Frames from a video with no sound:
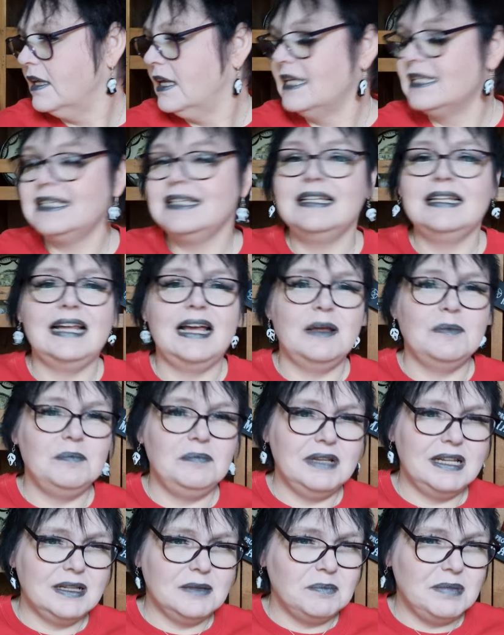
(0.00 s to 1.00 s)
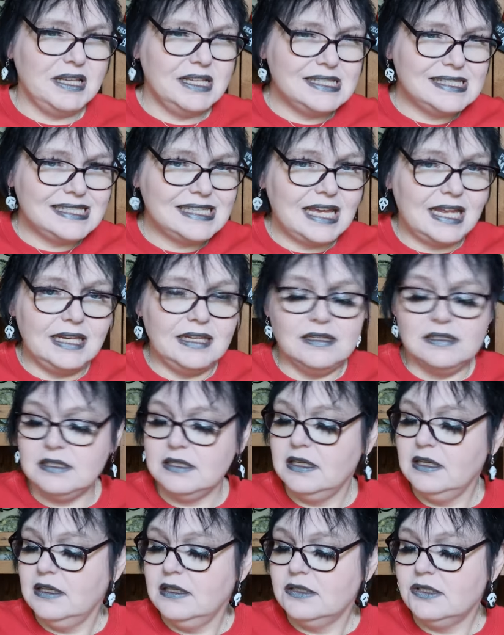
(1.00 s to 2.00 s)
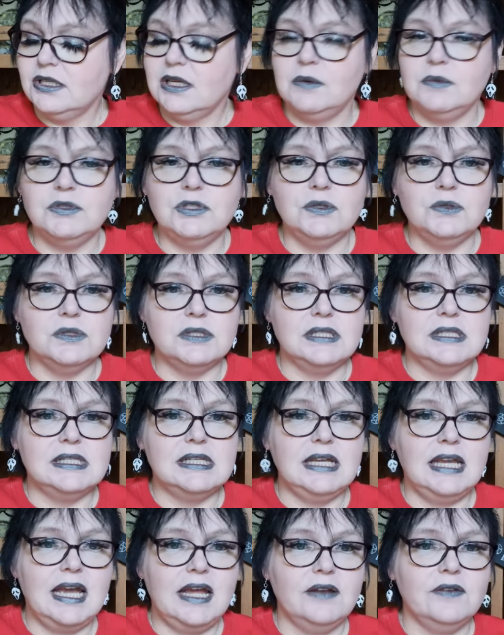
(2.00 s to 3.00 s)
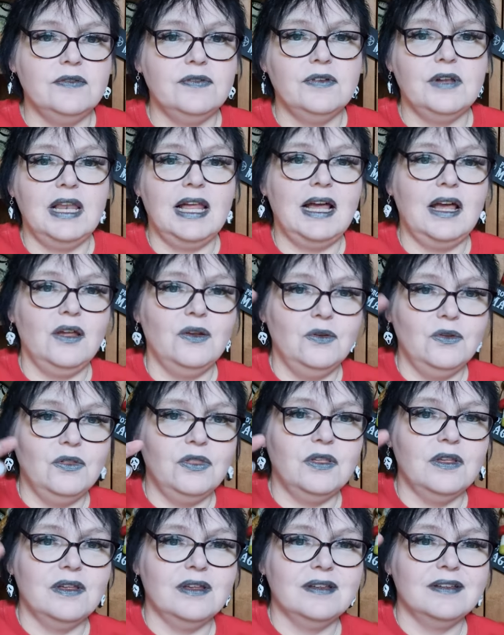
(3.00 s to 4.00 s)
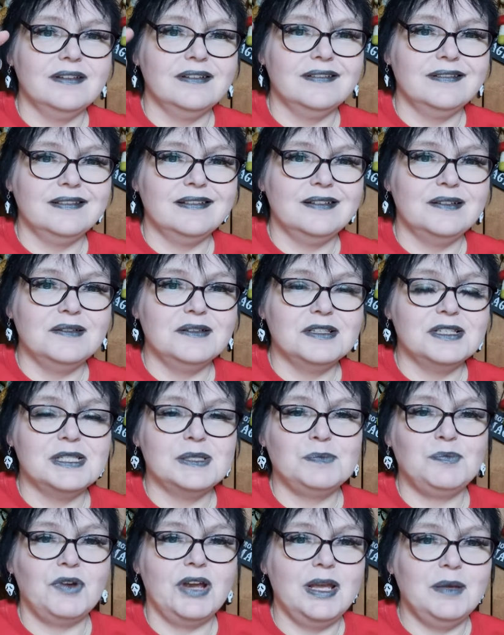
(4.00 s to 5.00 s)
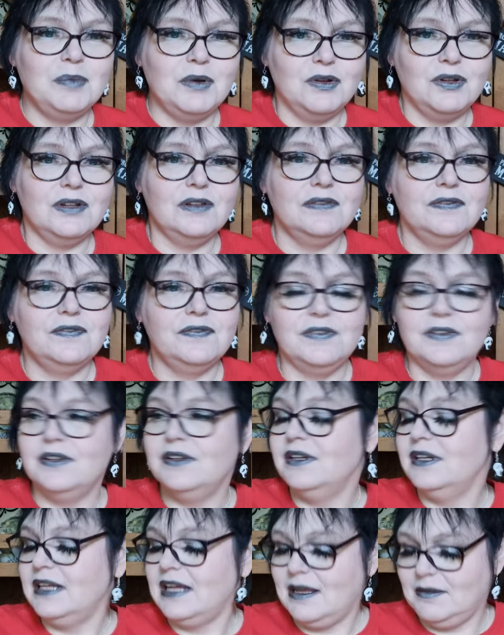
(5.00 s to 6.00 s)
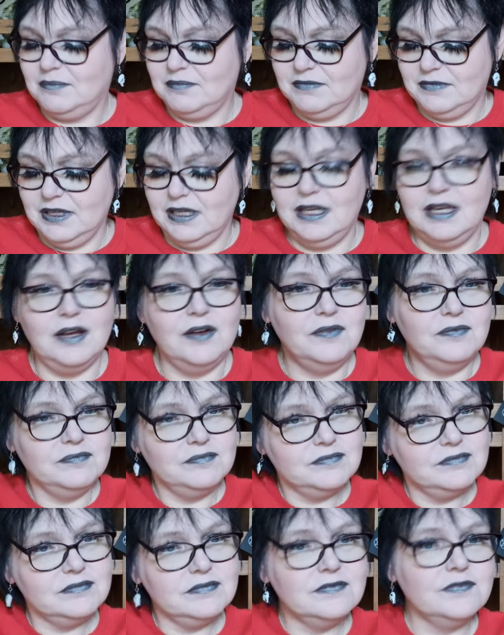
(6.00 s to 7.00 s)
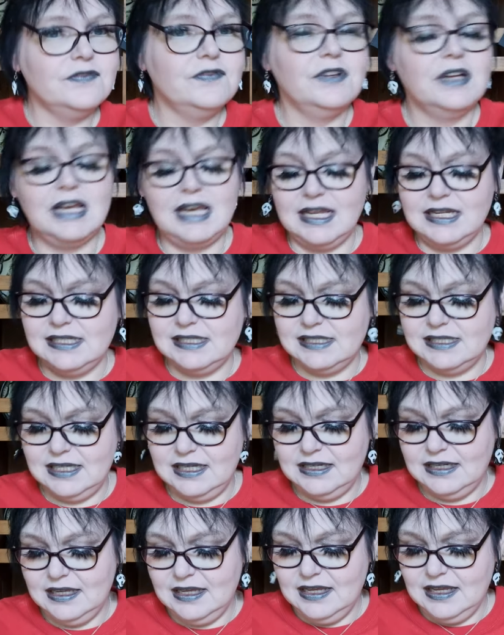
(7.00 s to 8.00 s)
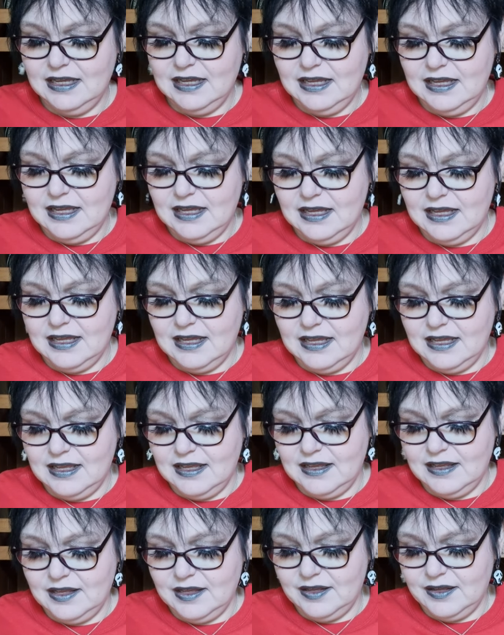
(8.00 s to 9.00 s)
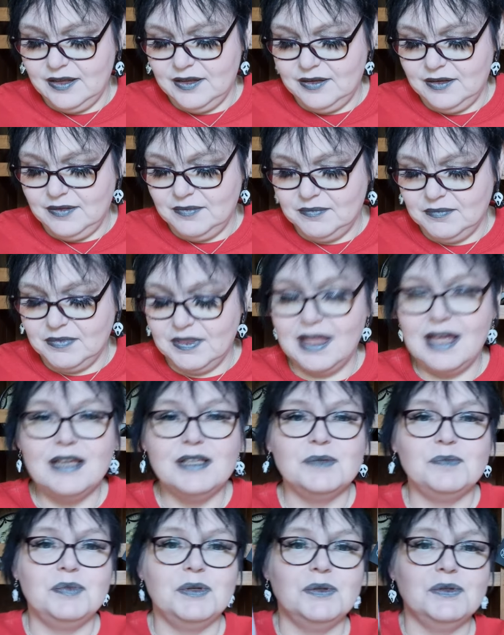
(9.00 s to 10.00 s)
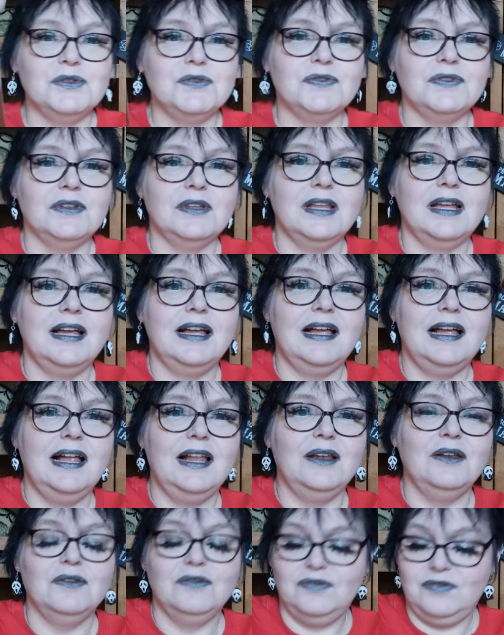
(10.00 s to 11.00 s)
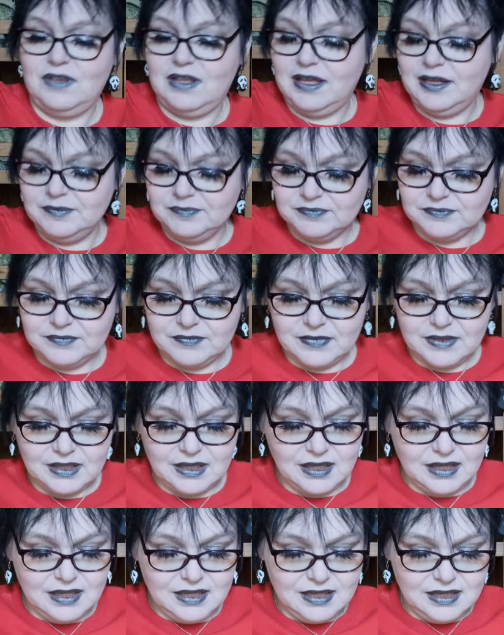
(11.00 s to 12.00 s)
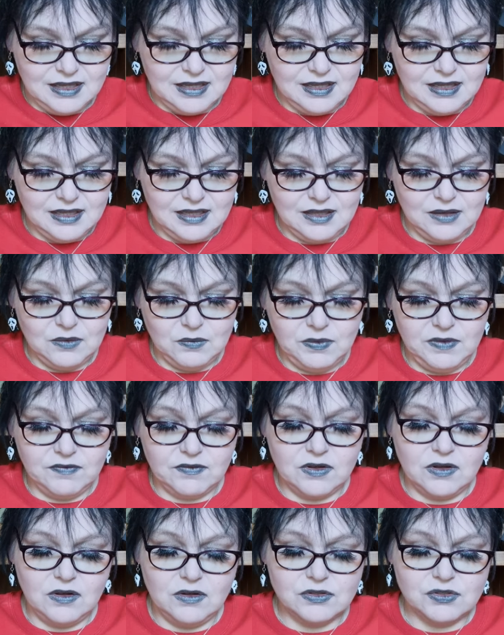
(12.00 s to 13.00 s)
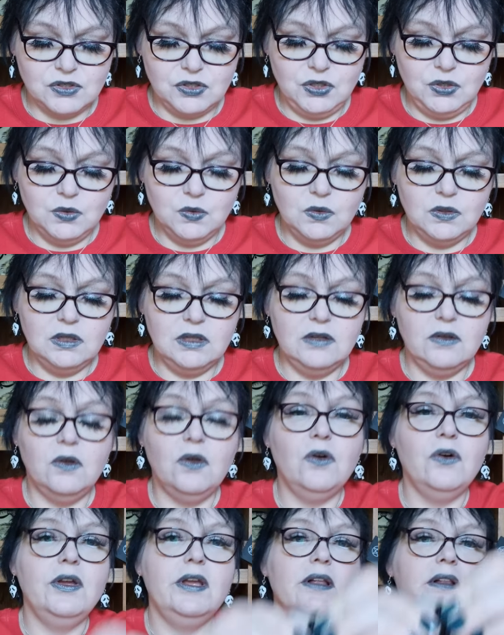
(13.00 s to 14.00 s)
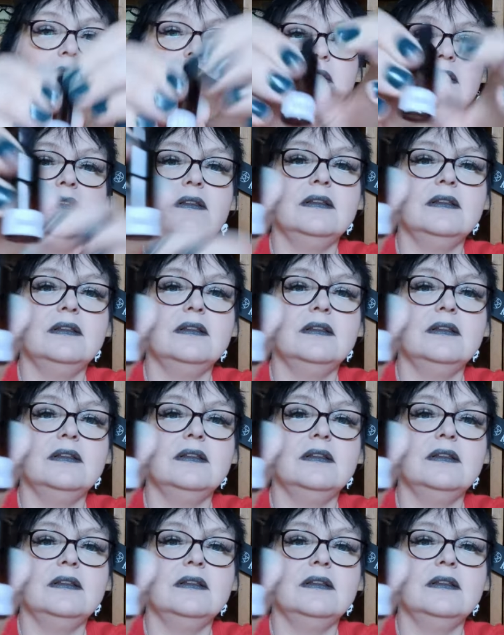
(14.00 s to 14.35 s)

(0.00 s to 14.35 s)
as in like a little bit of scent. So I would use this again for like another spray bottle for that, you know, for cleansing. That is beautiful, that. I love that. We've got Yule oil.